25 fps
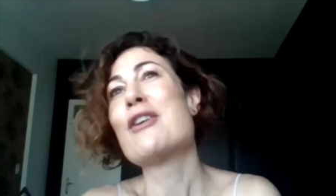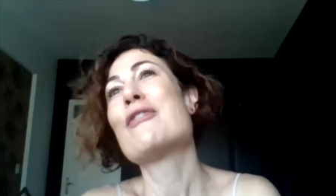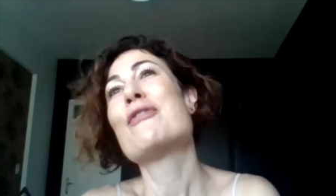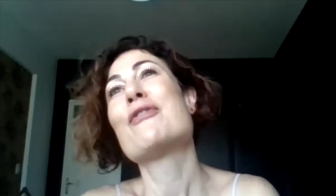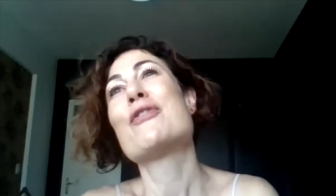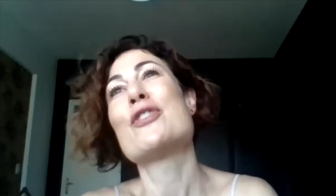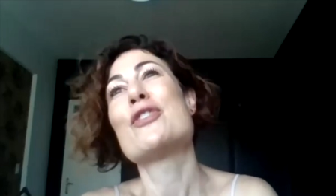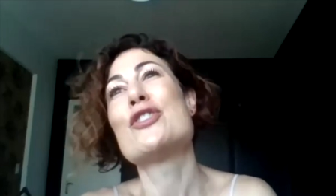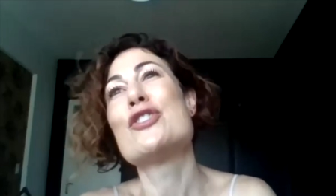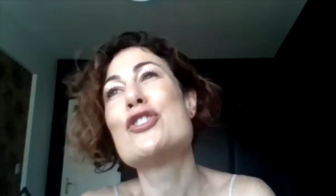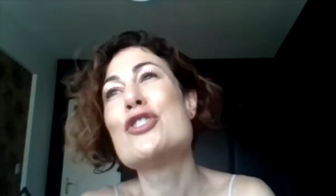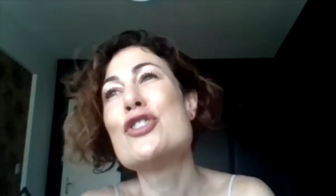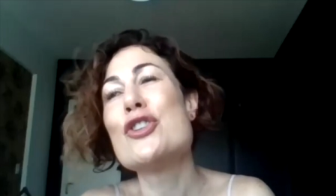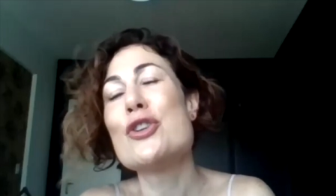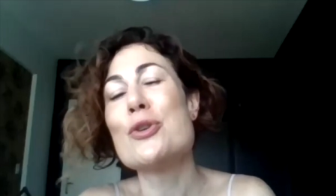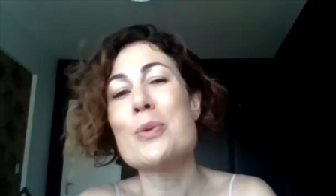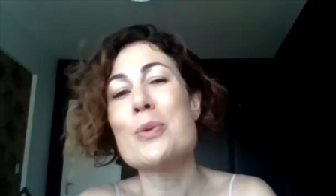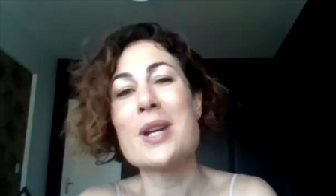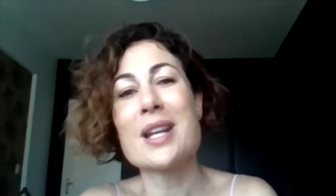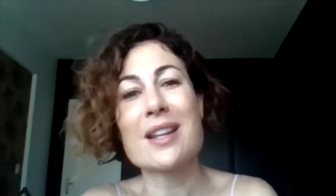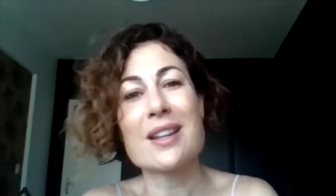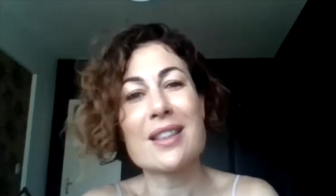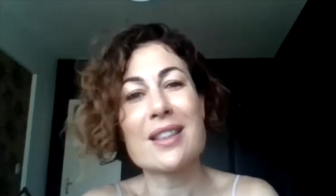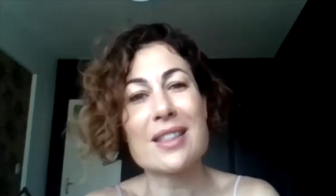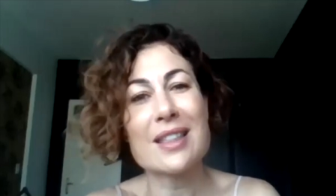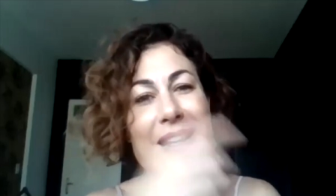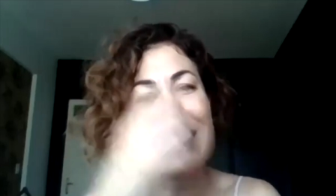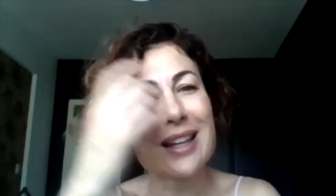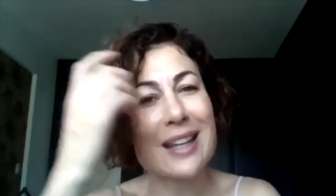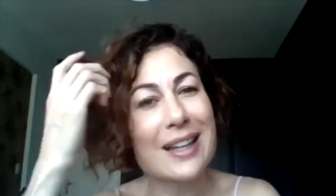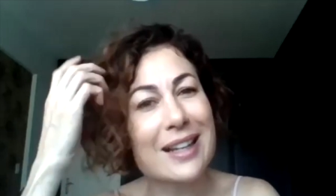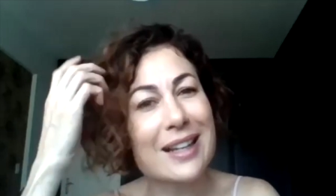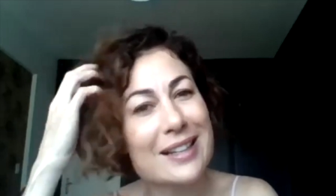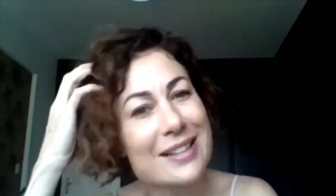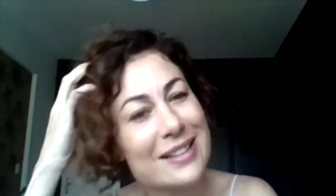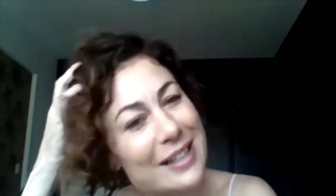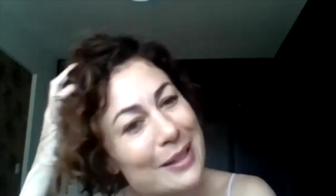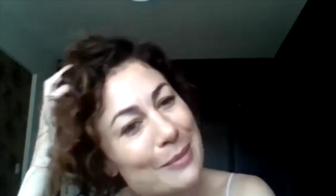for doing
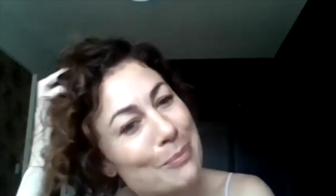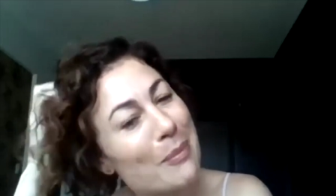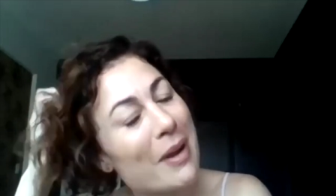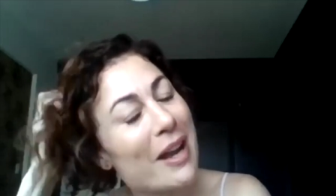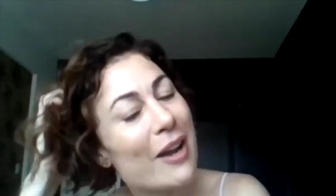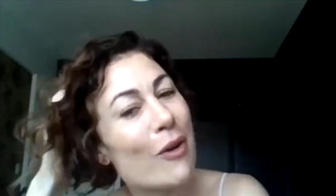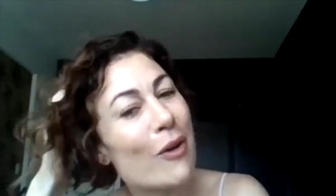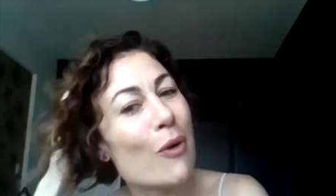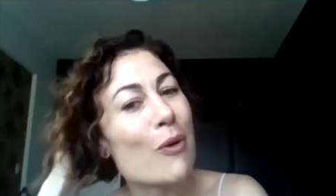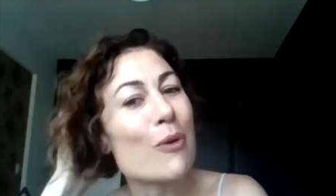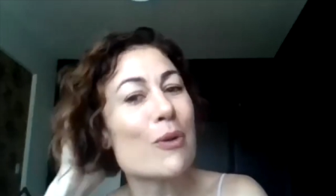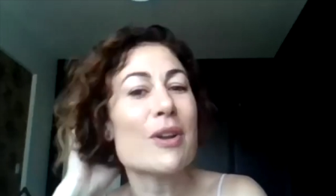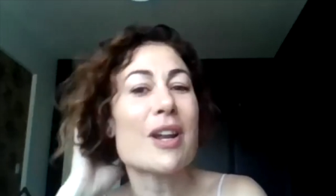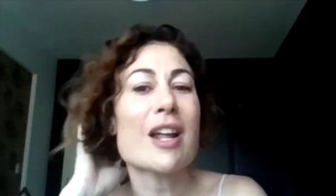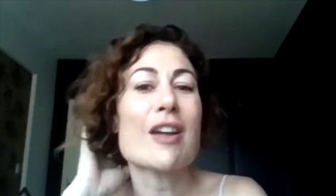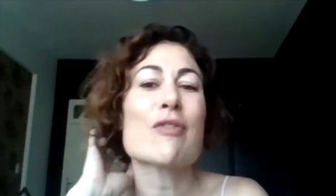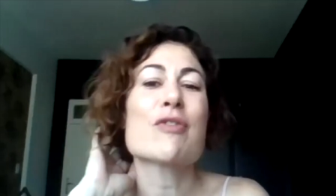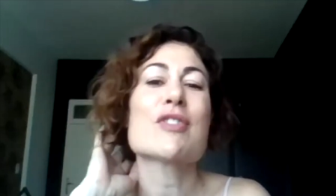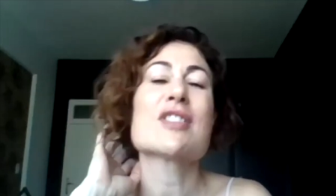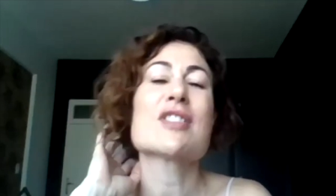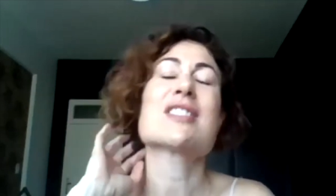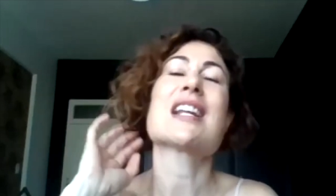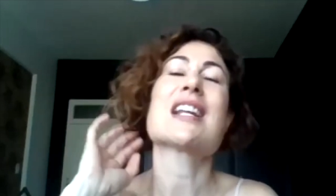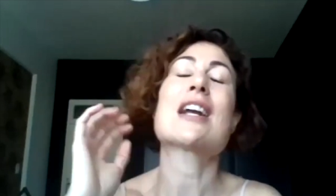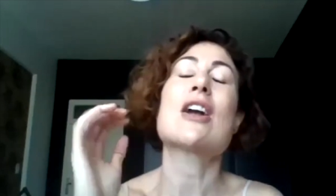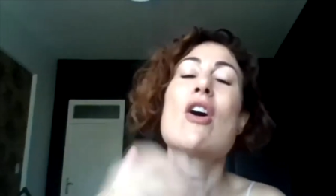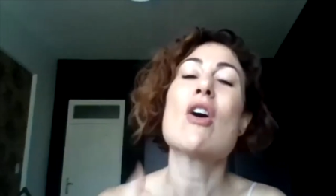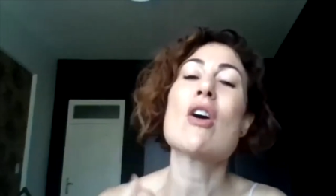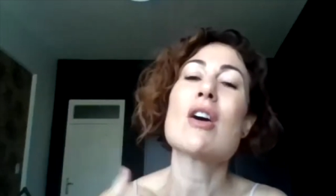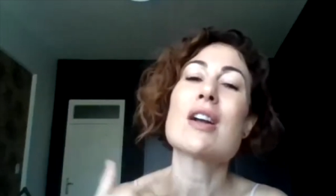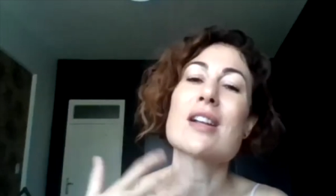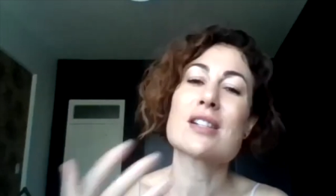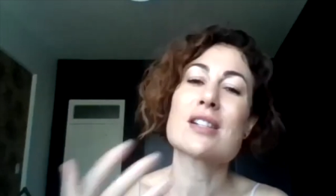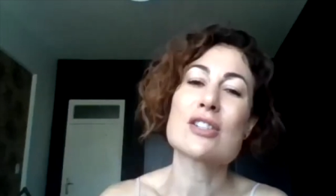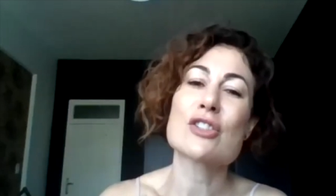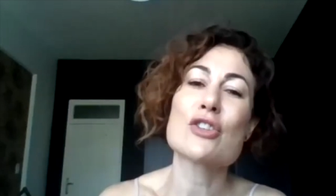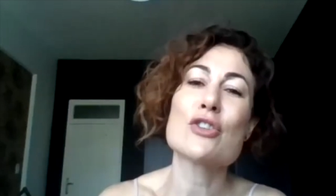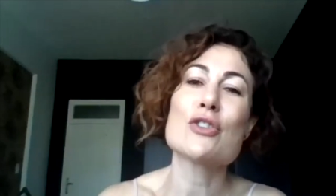things in my whole life was like oh
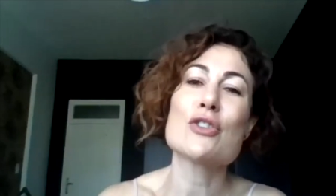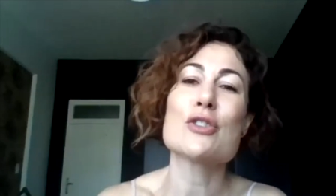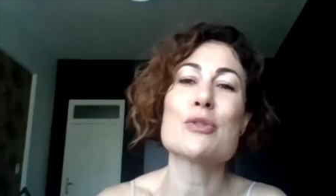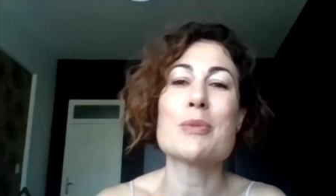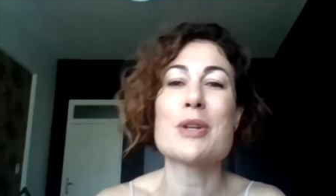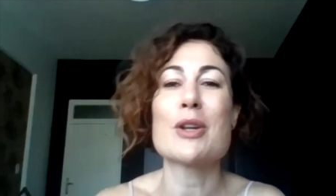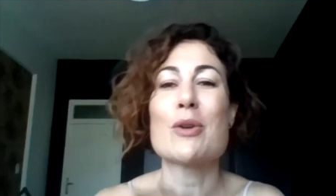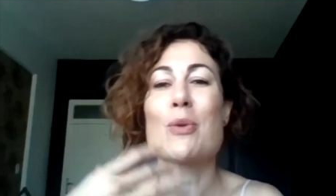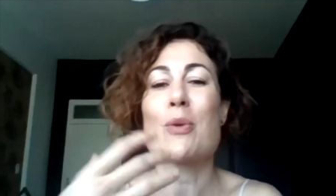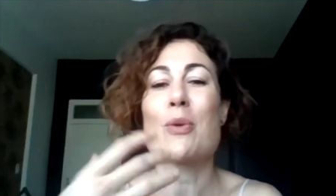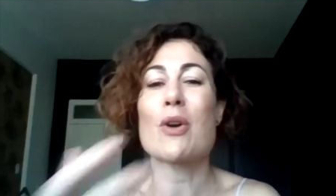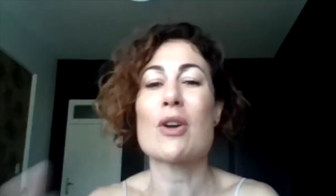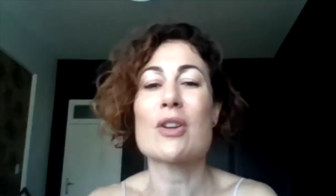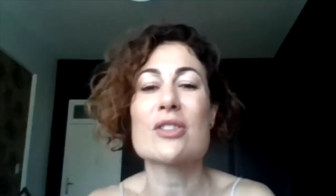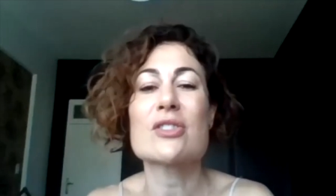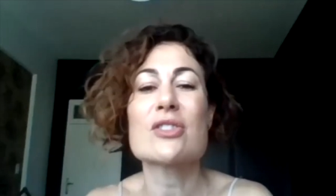excuse me or oh,